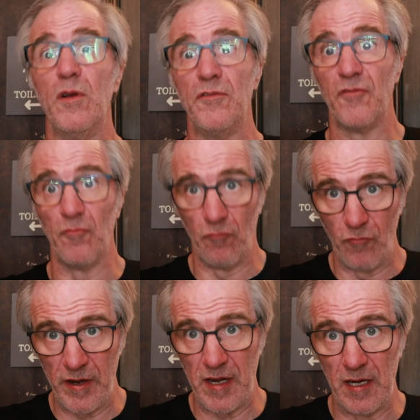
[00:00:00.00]
was
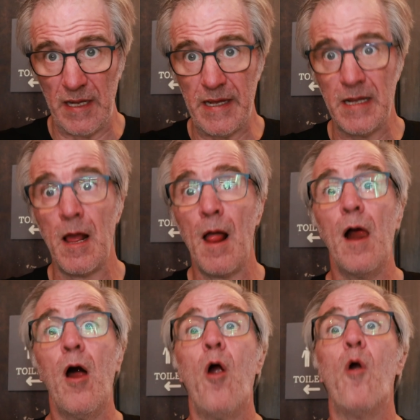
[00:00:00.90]
really,
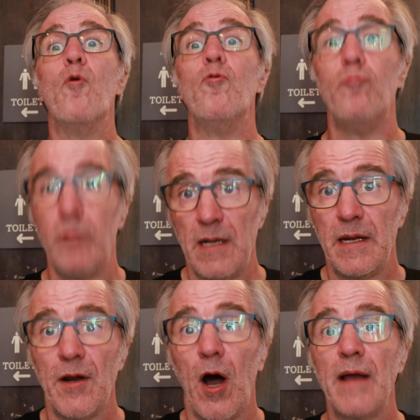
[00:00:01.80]

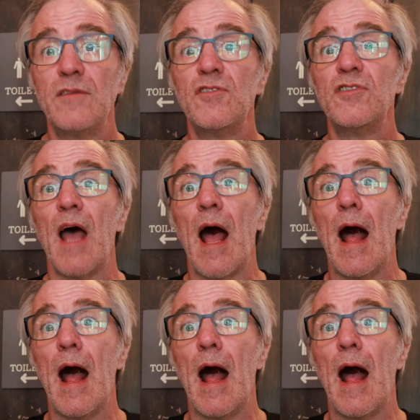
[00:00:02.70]
really nice,